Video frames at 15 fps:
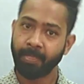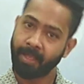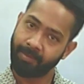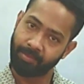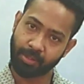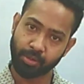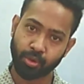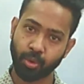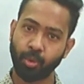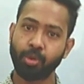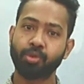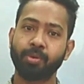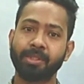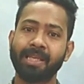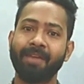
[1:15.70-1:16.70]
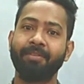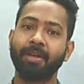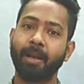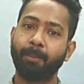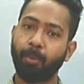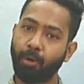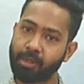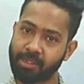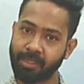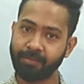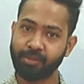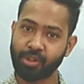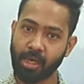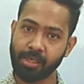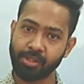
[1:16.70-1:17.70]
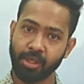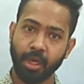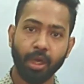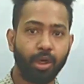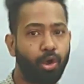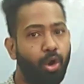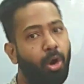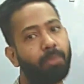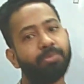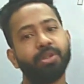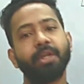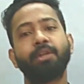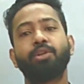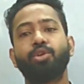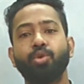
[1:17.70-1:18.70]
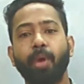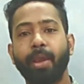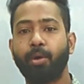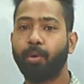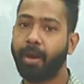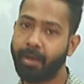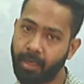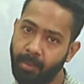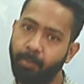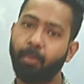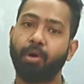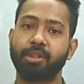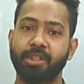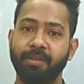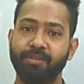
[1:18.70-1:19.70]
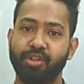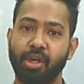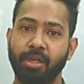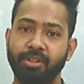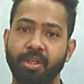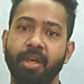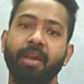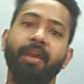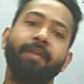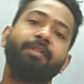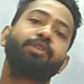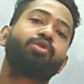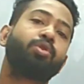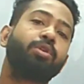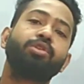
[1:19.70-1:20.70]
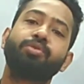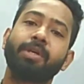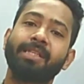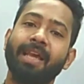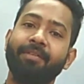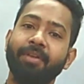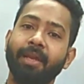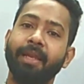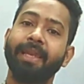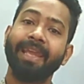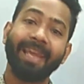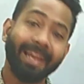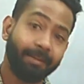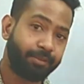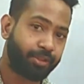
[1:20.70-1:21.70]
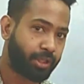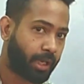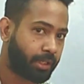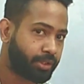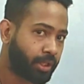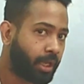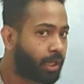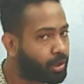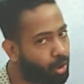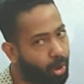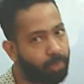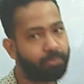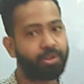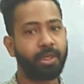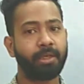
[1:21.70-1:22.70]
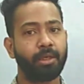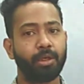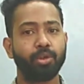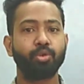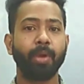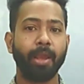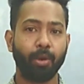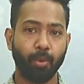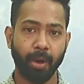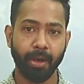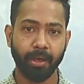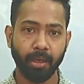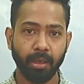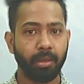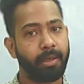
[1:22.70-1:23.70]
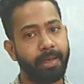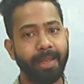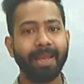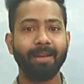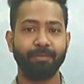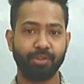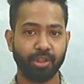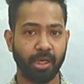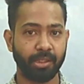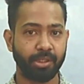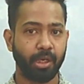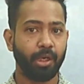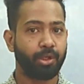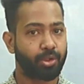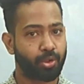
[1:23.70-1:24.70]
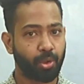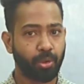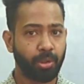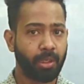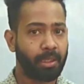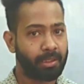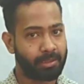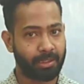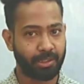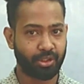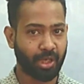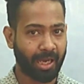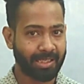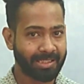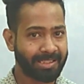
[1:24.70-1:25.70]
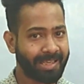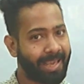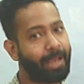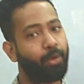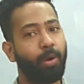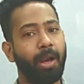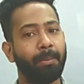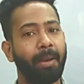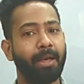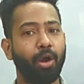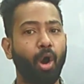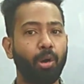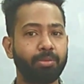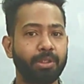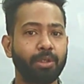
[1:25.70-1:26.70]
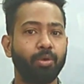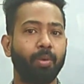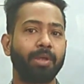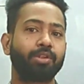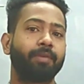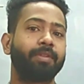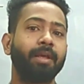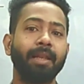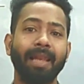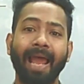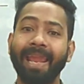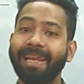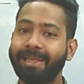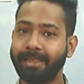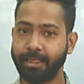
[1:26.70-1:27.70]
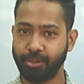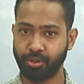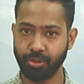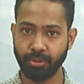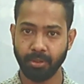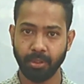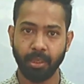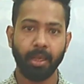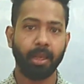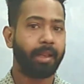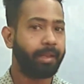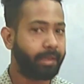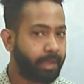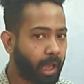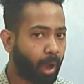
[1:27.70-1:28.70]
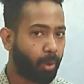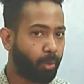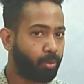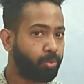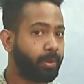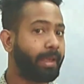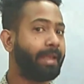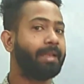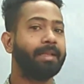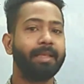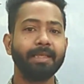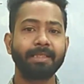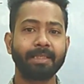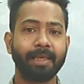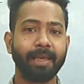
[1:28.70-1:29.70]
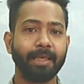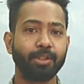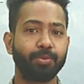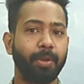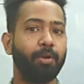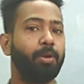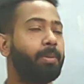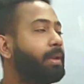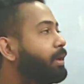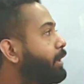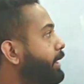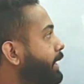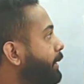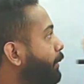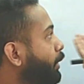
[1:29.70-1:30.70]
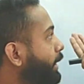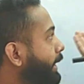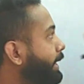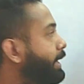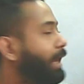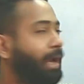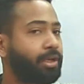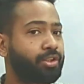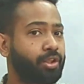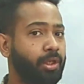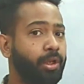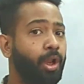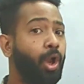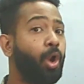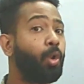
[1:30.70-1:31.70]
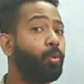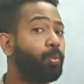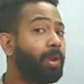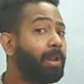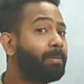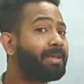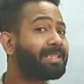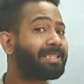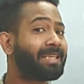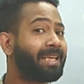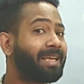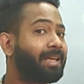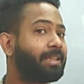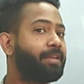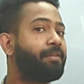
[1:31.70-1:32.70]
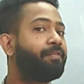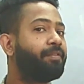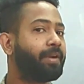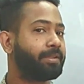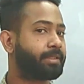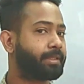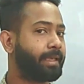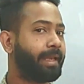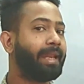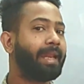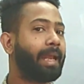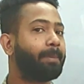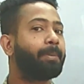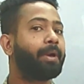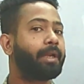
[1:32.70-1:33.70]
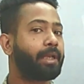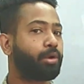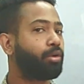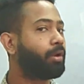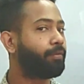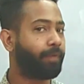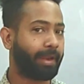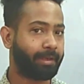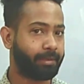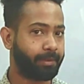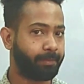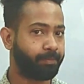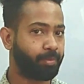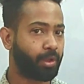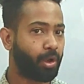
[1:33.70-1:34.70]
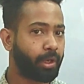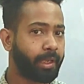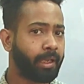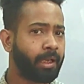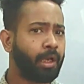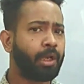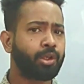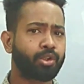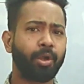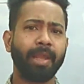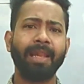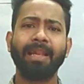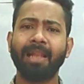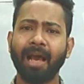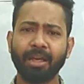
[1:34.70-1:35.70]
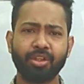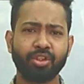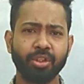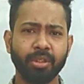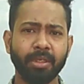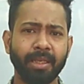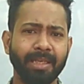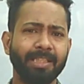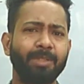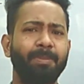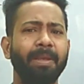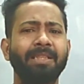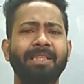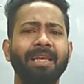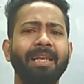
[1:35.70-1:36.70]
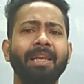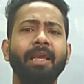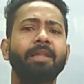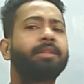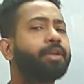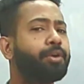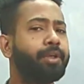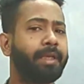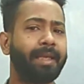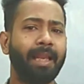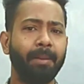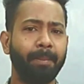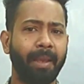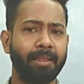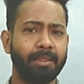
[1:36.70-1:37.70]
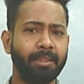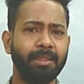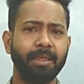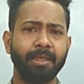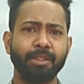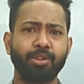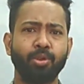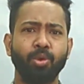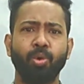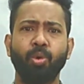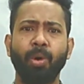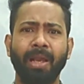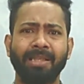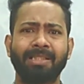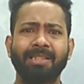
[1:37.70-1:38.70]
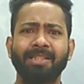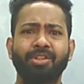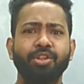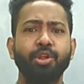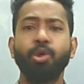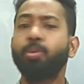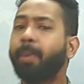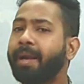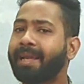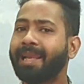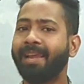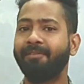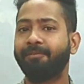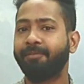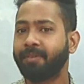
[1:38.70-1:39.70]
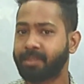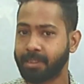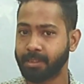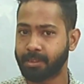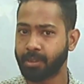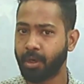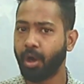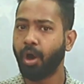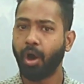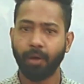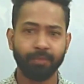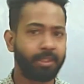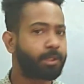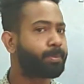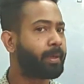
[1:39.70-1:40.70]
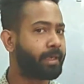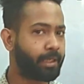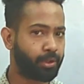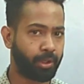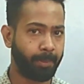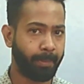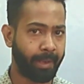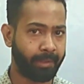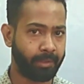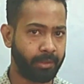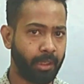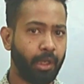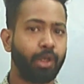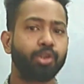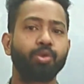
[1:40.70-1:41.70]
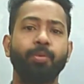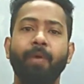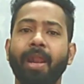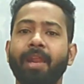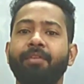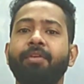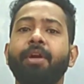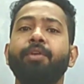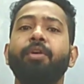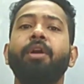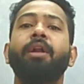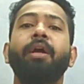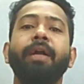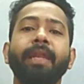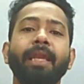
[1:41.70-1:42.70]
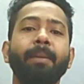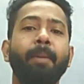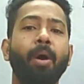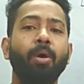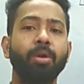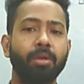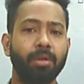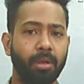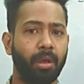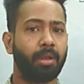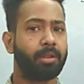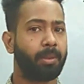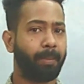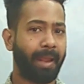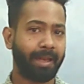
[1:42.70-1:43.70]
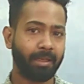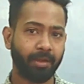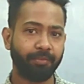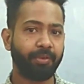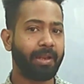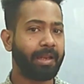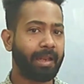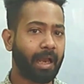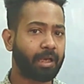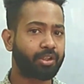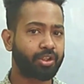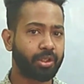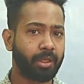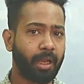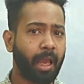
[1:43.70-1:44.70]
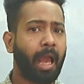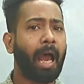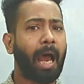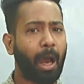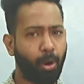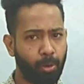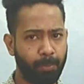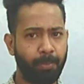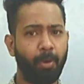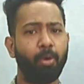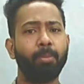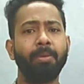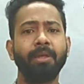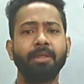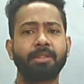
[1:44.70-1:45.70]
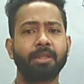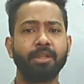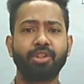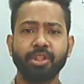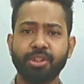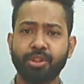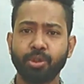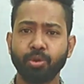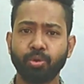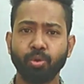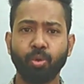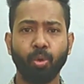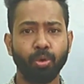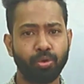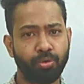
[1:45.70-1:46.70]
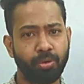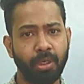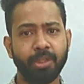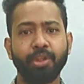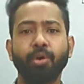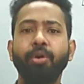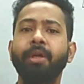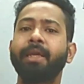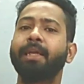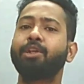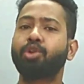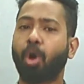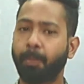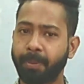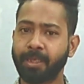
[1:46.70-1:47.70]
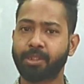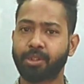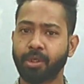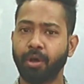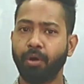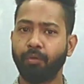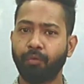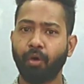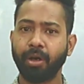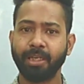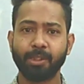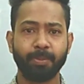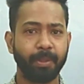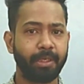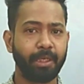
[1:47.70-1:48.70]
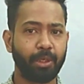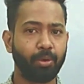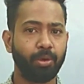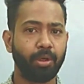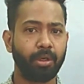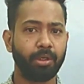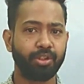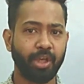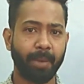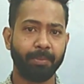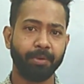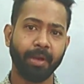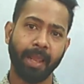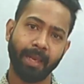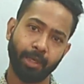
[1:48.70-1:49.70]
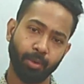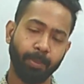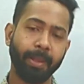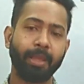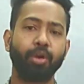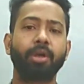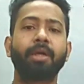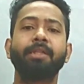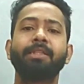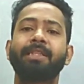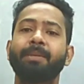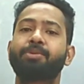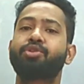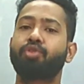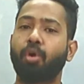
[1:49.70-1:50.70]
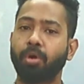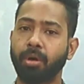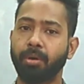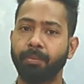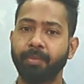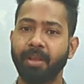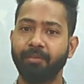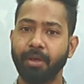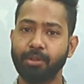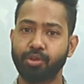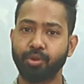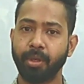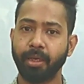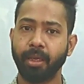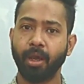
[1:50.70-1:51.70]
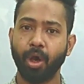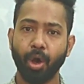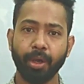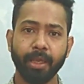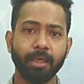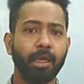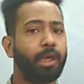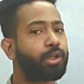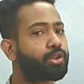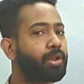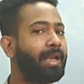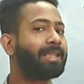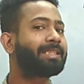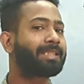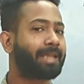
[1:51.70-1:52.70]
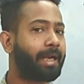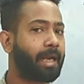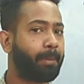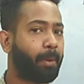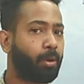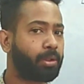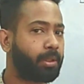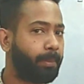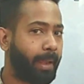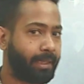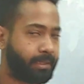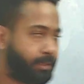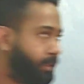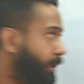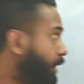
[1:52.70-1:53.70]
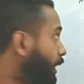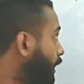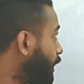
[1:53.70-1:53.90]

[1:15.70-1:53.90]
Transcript: If the source was having a positive charge, the object to acquire a positive charge. If the source was having a negative charge, the object to acquire a negative charge. So the charges acquired by the object was of the like nature. Now, in this case, when we'll be learning about induction, we'll be seeing a difference in that particular factor. Okay, so induction is basically a theoretical method. There is no as such numerical emphasis of this particular method. So whenever you are learning about the method of induction, I would probably suggest you to go through the theoretical topics for this particular chapter, and you make your concept stronger eventually. Okay, so let's start about the method.